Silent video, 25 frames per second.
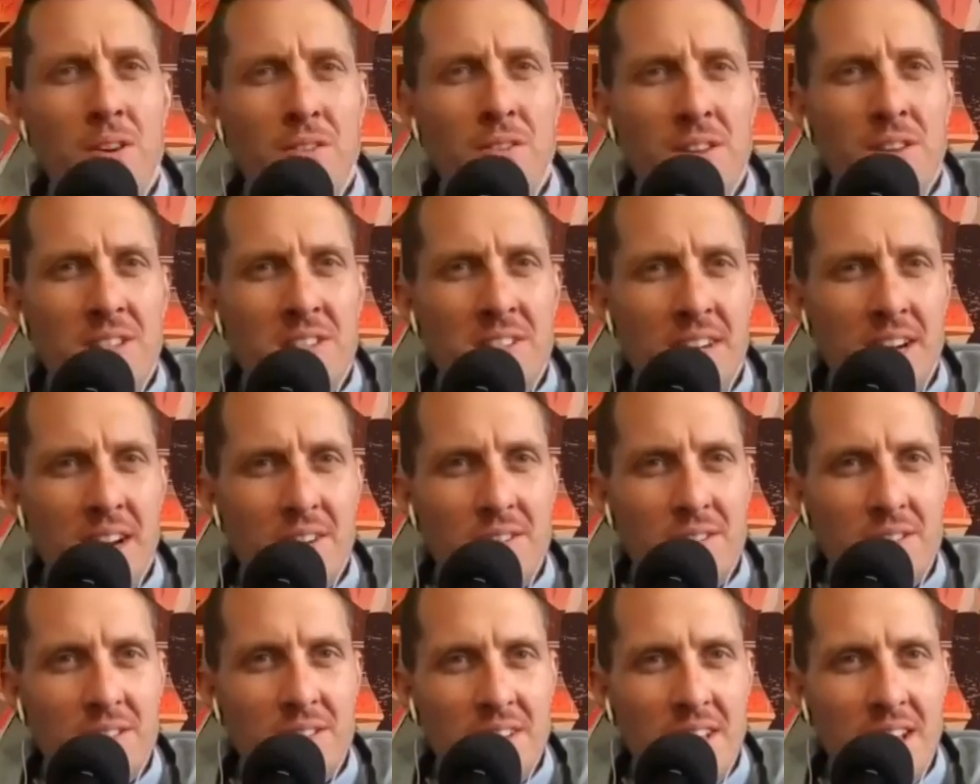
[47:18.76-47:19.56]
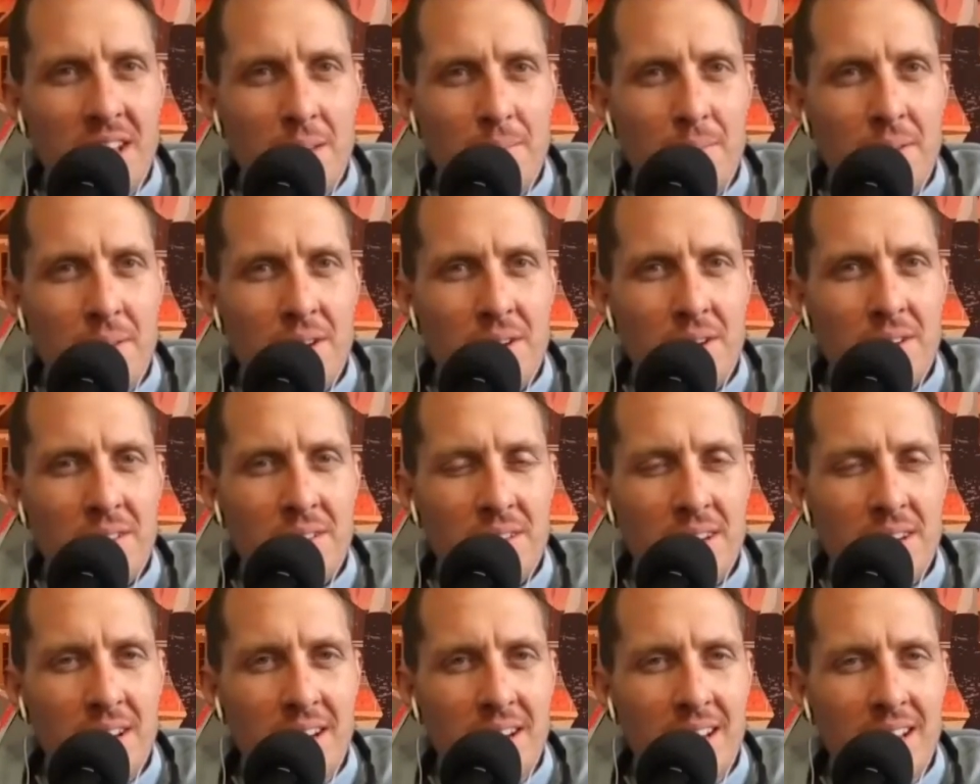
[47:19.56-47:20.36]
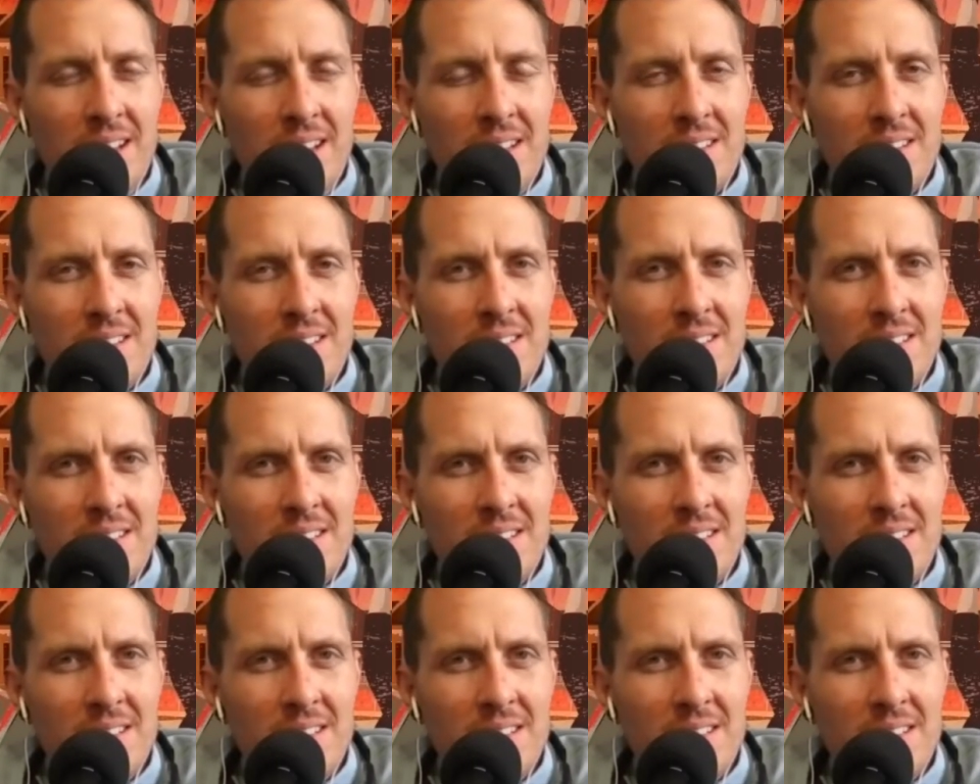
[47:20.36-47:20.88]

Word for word: Under the Stairs? Is that a better analogy?